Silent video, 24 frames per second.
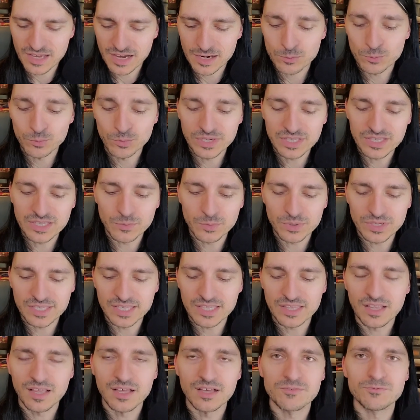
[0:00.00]
I really
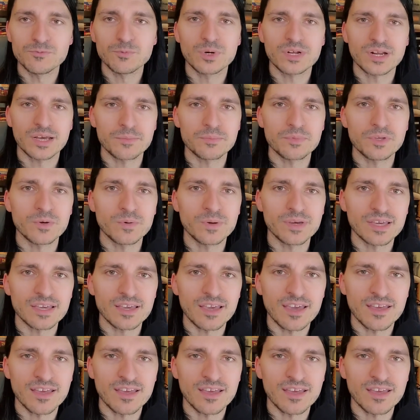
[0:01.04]
love what I'm doing,